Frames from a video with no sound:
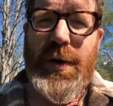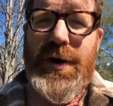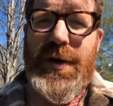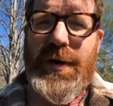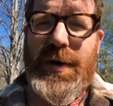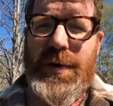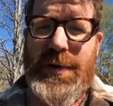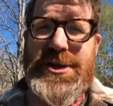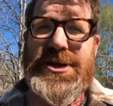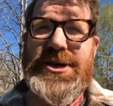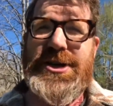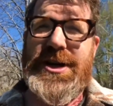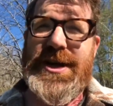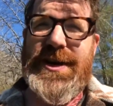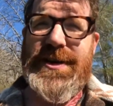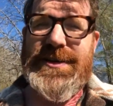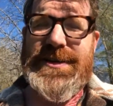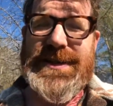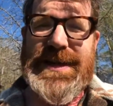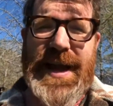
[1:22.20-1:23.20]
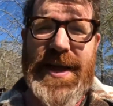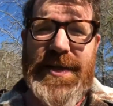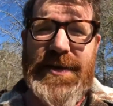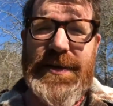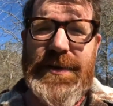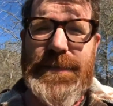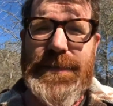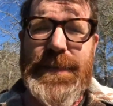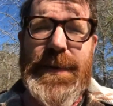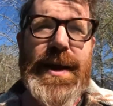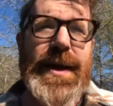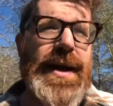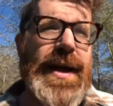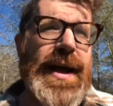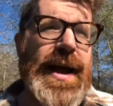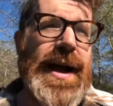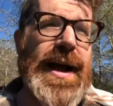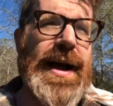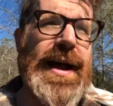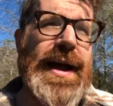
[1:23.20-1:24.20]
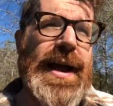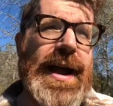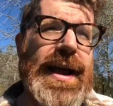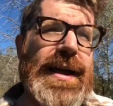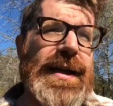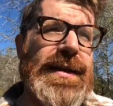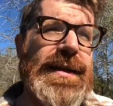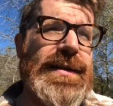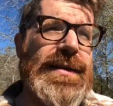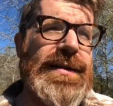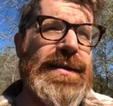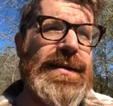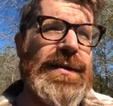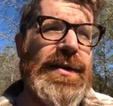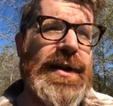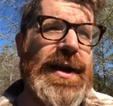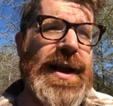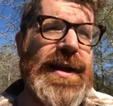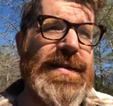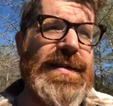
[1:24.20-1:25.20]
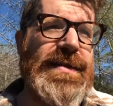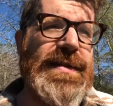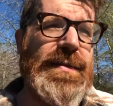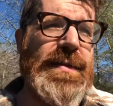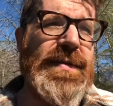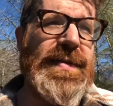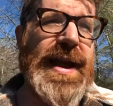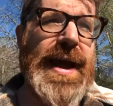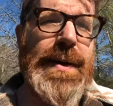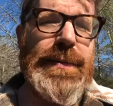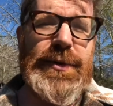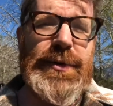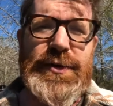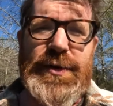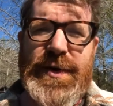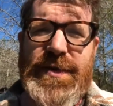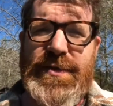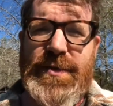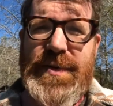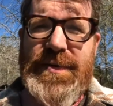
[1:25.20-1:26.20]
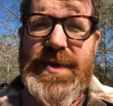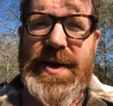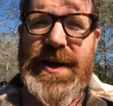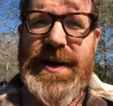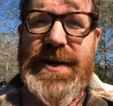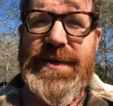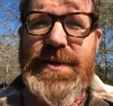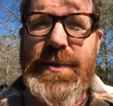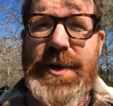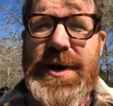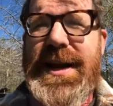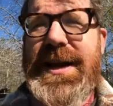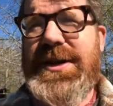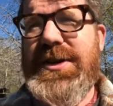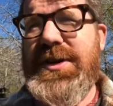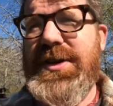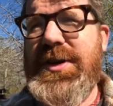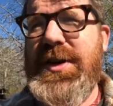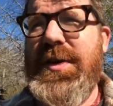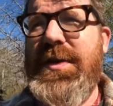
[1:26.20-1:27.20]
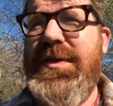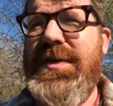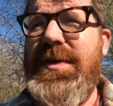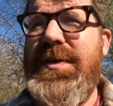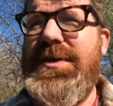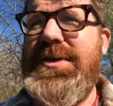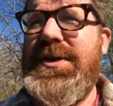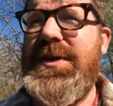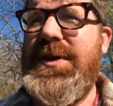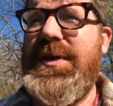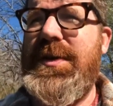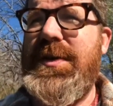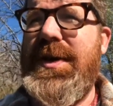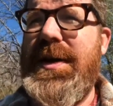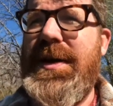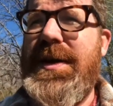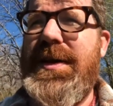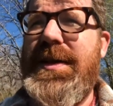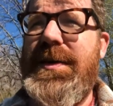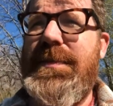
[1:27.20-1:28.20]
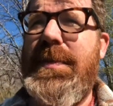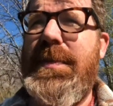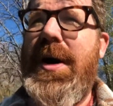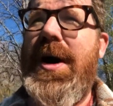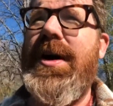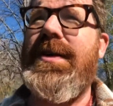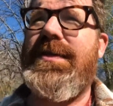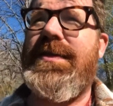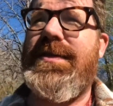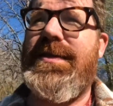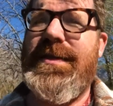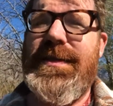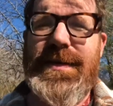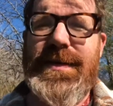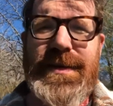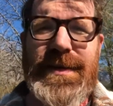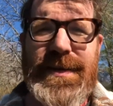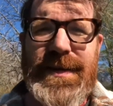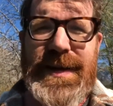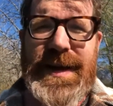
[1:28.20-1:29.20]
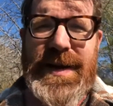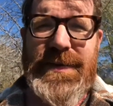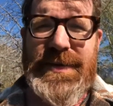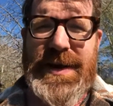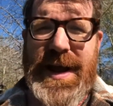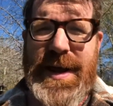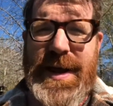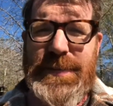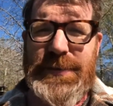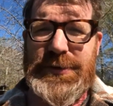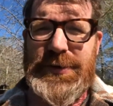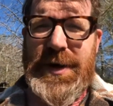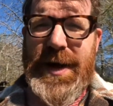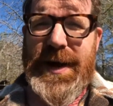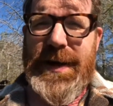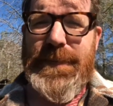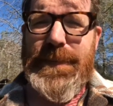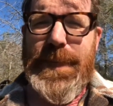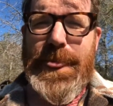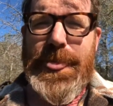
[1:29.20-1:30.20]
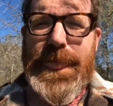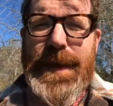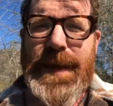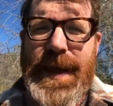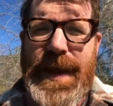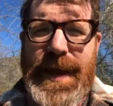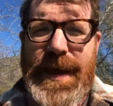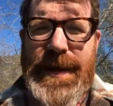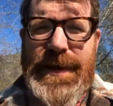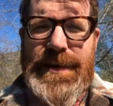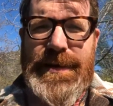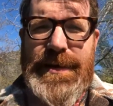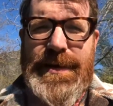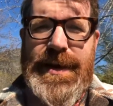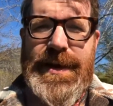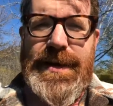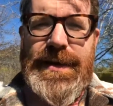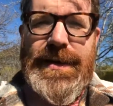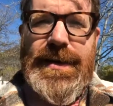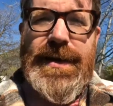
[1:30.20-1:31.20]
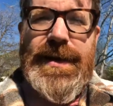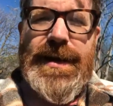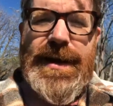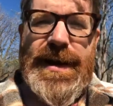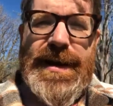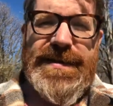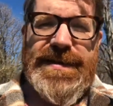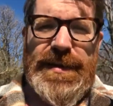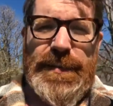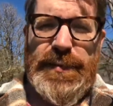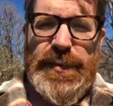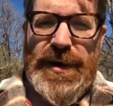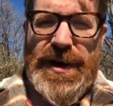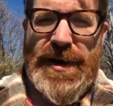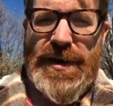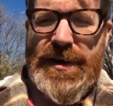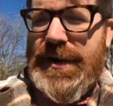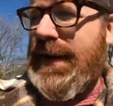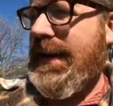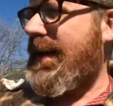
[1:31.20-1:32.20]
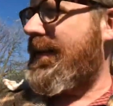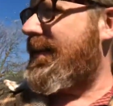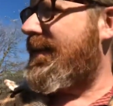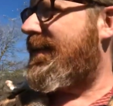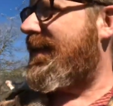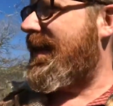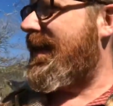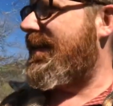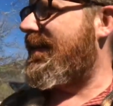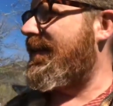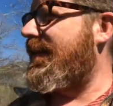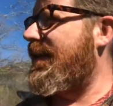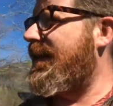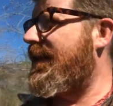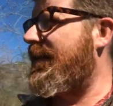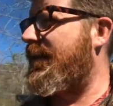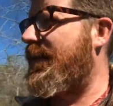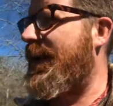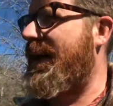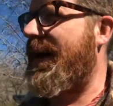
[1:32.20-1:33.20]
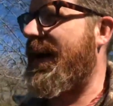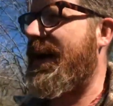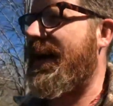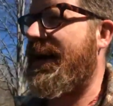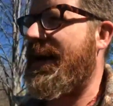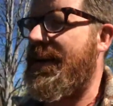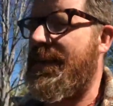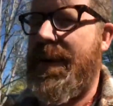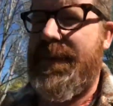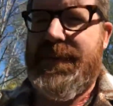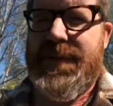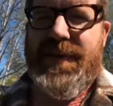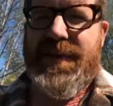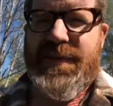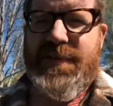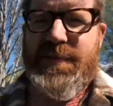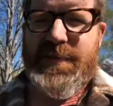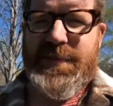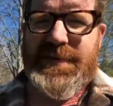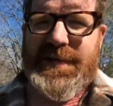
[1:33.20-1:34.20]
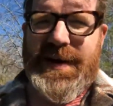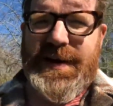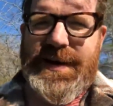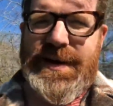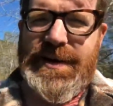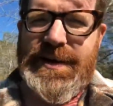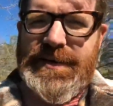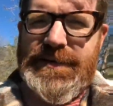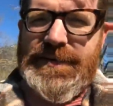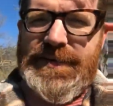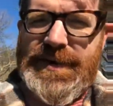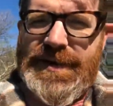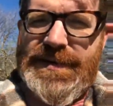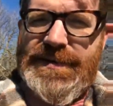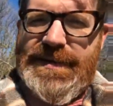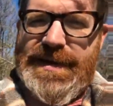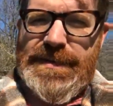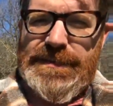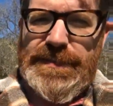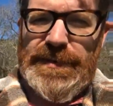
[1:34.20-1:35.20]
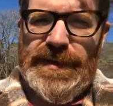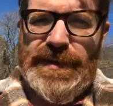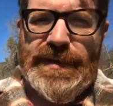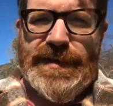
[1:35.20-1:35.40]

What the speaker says: orchard here together and look at some of the apple trees that we've got, because I want to introduce you to the parts of an apple tree. And it's still pretty early in the season. If we come up to this one right here, for example,